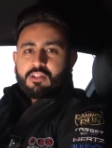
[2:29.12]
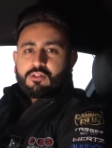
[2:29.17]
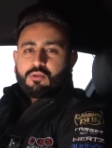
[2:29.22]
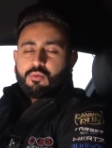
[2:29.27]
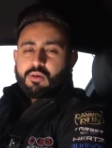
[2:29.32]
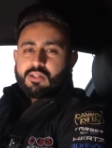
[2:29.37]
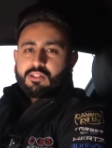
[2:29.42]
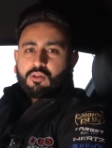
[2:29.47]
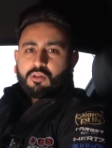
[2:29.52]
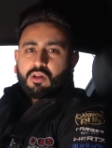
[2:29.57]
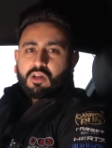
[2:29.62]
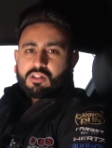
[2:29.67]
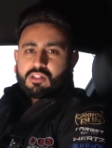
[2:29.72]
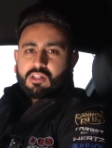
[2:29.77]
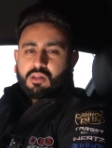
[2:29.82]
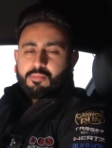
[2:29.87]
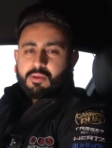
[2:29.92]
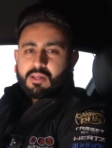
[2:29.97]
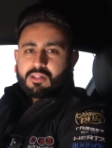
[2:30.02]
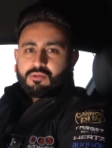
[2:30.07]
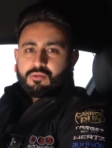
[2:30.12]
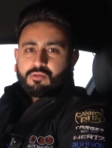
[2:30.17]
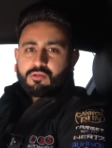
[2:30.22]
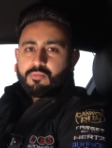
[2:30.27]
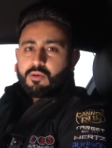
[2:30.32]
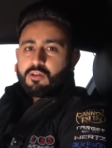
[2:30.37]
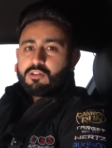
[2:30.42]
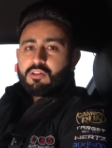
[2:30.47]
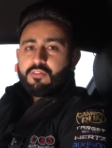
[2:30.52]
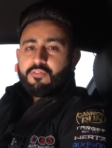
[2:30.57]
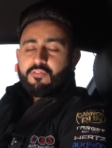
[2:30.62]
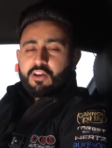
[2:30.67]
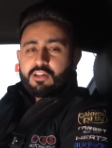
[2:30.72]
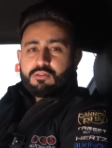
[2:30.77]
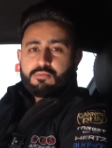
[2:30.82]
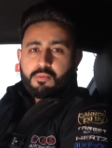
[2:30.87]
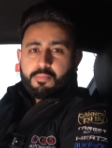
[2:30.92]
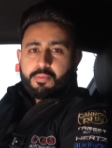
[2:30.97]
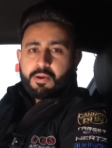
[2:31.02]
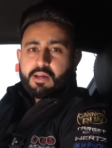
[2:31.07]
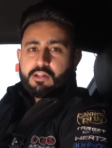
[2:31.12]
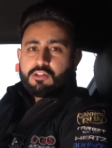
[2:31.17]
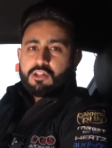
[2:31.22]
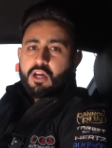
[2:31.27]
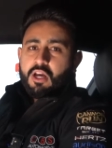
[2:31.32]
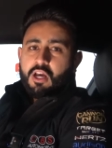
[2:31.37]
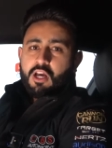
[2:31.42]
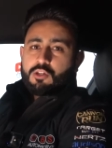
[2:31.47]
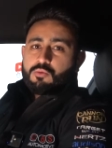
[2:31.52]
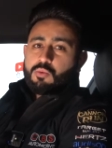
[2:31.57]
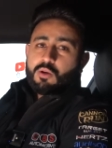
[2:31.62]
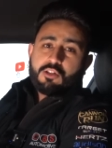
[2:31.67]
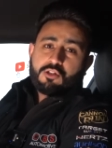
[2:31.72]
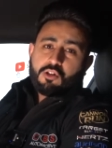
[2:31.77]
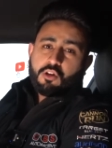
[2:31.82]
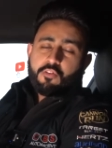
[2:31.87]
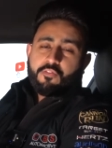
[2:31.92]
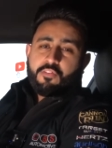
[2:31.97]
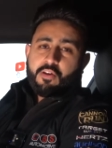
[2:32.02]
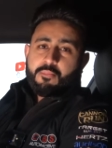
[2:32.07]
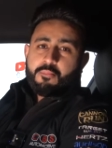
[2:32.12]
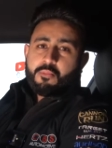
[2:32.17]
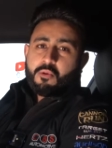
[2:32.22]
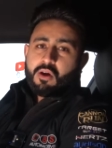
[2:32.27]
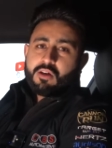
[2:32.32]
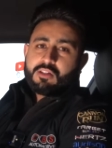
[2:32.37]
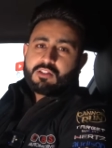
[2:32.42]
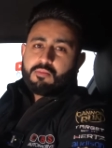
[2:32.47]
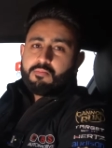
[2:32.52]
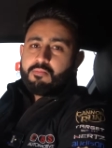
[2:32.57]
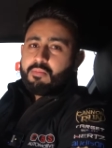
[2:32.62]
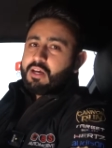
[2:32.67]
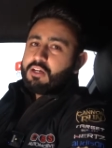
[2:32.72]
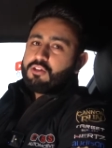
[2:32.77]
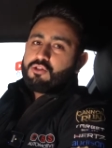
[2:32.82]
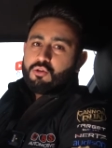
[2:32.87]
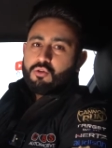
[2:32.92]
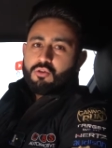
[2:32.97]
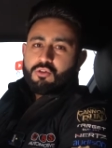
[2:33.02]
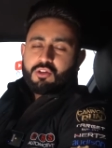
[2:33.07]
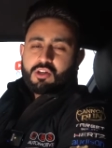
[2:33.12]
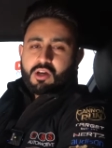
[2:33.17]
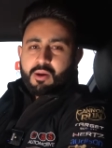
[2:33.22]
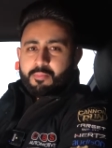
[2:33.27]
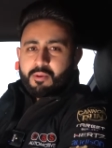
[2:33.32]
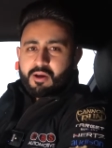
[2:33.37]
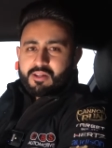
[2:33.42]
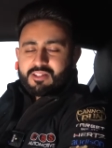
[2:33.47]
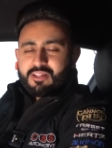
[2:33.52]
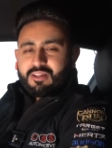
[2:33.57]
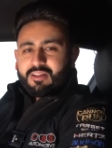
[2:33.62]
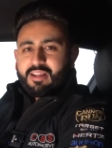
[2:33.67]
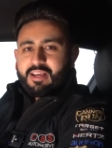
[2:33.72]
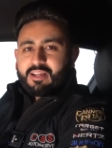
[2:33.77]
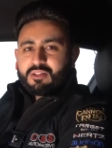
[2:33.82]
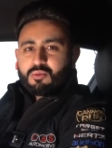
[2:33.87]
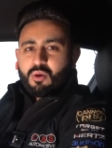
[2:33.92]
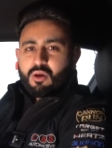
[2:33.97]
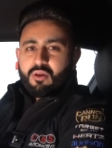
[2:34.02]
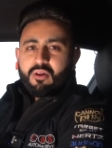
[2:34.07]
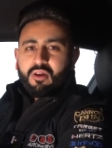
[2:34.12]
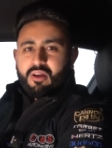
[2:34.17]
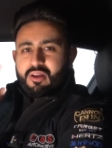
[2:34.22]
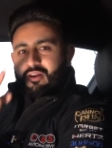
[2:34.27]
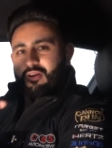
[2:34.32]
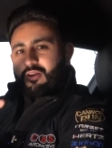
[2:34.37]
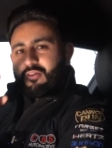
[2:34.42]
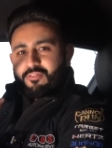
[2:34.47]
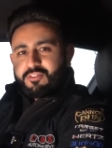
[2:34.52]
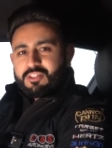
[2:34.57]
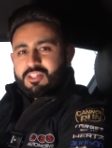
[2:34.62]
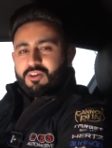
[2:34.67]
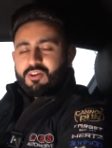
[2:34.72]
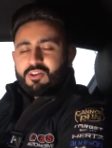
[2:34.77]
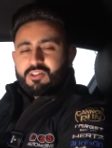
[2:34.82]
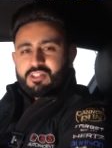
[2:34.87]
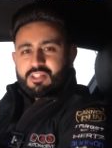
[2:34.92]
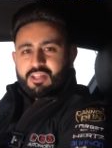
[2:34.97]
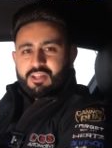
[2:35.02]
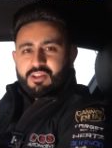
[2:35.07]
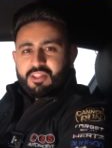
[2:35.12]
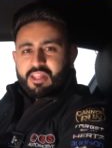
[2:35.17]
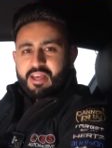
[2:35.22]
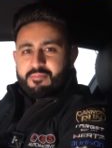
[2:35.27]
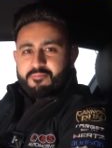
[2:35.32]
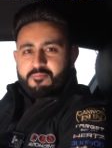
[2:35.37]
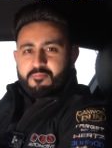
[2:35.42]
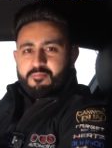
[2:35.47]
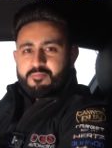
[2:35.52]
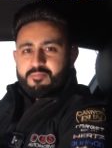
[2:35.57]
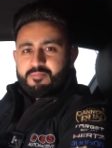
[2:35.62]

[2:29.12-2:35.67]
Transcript: is always on our CBS Automotive Facebook page as well as on Eventbrite, so make sure you come by to the next one. Look forward to seeing you then.